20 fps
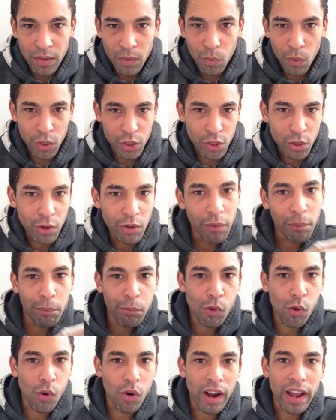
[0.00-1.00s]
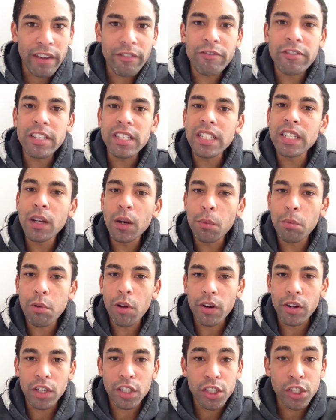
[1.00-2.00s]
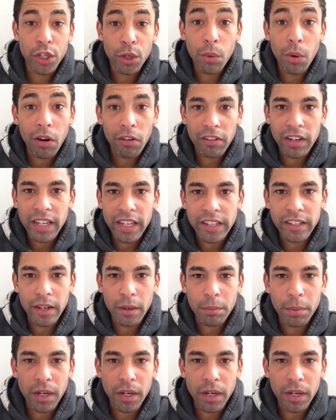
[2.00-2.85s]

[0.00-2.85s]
Once you have brought every single product, you are a leader,